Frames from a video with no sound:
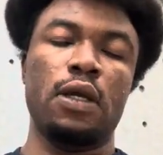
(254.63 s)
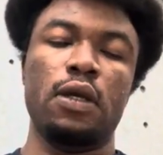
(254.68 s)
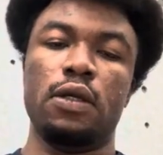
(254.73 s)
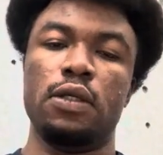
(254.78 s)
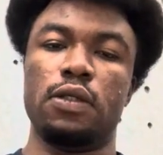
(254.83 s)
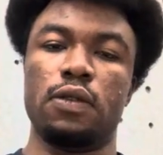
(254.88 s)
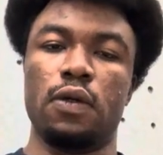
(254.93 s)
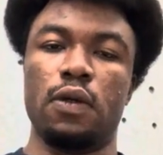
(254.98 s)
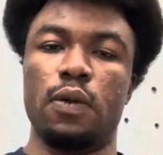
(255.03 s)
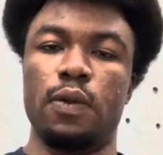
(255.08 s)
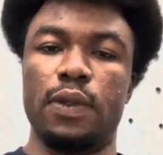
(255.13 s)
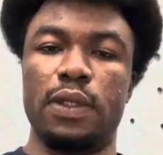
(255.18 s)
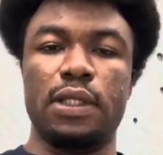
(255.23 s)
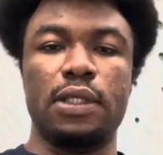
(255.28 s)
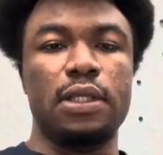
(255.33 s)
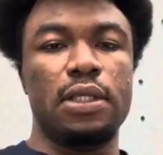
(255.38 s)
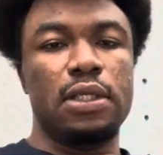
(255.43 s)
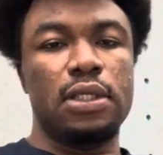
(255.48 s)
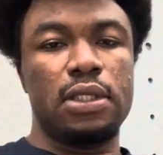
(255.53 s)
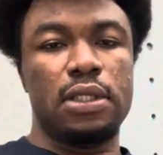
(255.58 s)
So with
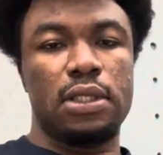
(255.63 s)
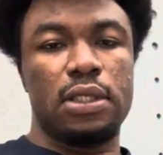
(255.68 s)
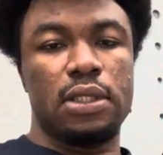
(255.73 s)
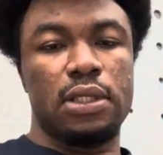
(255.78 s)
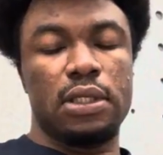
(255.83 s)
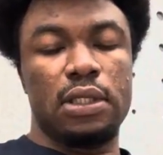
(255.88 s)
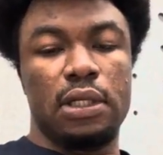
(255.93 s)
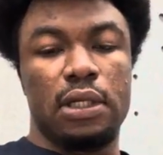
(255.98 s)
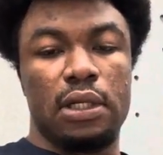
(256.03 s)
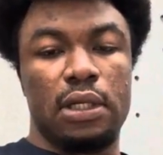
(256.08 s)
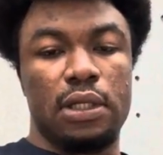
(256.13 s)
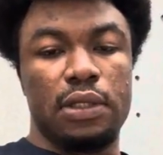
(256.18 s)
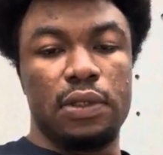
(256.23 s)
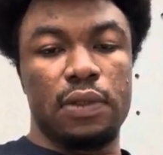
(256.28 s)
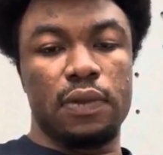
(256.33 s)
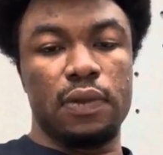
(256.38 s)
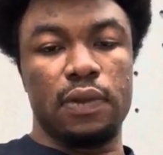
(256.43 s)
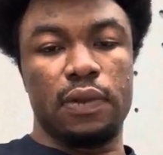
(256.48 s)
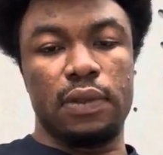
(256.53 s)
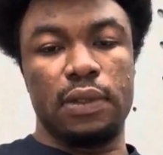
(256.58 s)
this, a
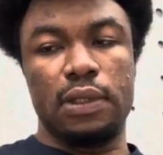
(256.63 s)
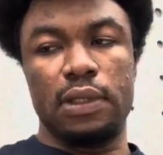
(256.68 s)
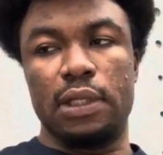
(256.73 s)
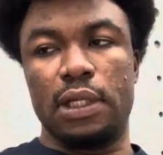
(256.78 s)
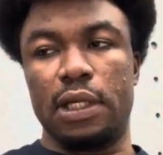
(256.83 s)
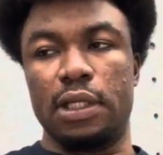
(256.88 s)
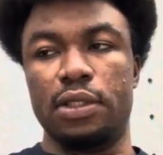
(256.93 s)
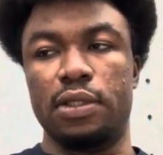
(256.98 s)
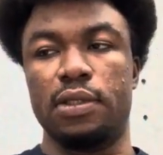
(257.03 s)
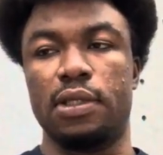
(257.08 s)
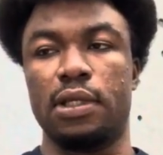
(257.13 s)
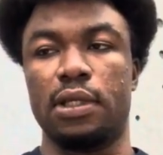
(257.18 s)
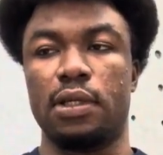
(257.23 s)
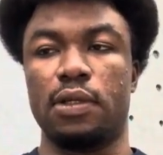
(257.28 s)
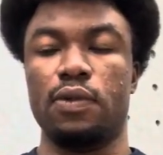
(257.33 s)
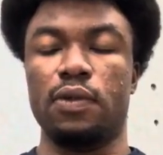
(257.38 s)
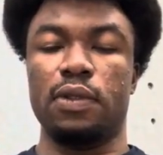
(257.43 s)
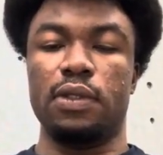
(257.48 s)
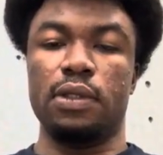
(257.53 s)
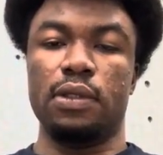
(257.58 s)
user
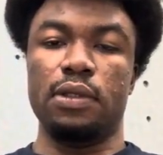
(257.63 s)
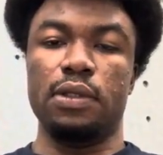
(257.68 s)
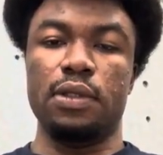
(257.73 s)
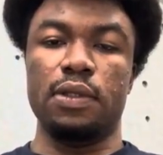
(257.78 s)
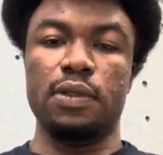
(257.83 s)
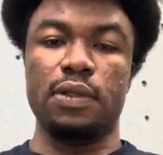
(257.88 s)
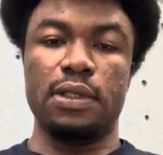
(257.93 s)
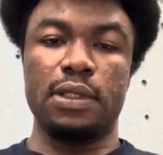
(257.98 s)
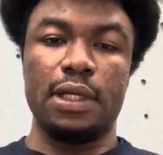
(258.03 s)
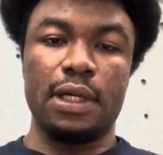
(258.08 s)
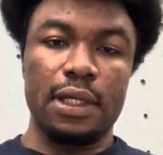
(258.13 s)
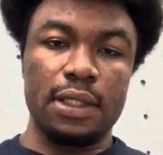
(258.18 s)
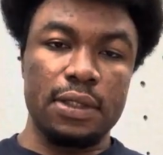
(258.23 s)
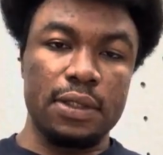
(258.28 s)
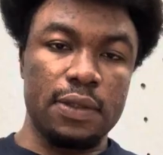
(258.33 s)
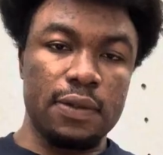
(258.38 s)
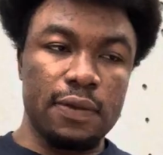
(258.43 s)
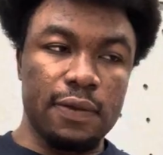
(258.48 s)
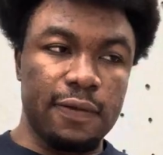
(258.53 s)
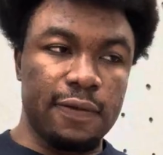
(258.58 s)
could use that
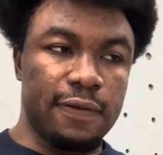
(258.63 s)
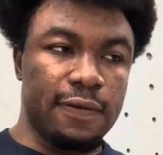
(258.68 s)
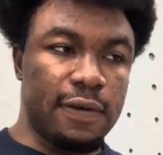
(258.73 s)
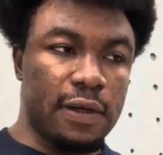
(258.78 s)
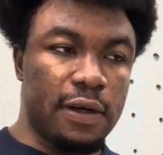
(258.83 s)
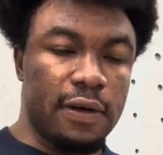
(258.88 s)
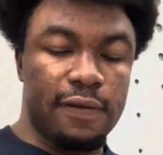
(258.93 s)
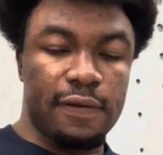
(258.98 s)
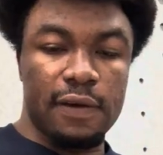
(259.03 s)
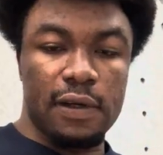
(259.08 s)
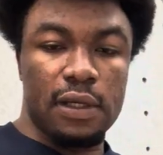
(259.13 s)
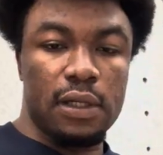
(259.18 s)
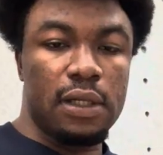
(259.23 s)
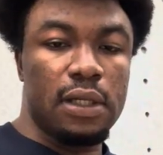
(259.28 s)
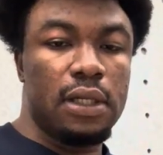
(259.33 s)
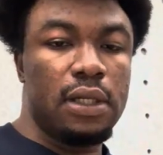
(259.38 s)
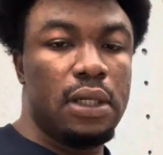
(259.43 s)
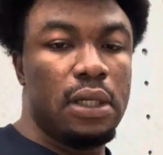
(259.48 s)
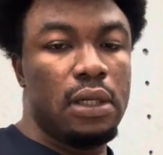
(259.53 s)
to verify